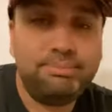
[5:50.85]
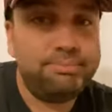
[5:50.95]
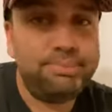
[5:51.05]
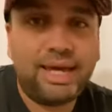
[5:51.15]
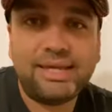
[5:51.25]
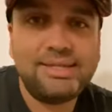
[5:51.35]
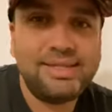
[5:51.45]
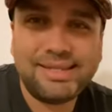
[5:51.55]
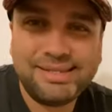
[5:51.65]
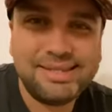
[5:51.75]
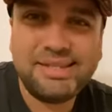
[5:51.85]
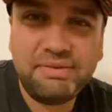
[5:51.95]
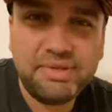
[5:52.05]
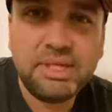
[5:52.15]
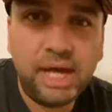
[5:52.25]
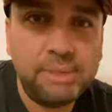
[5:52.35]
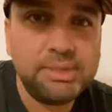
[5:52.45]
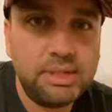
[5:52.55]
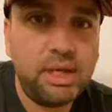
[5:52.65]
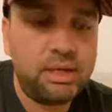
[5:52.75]
like 6 to 7 times a
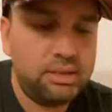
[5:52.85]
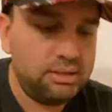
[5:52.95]
day.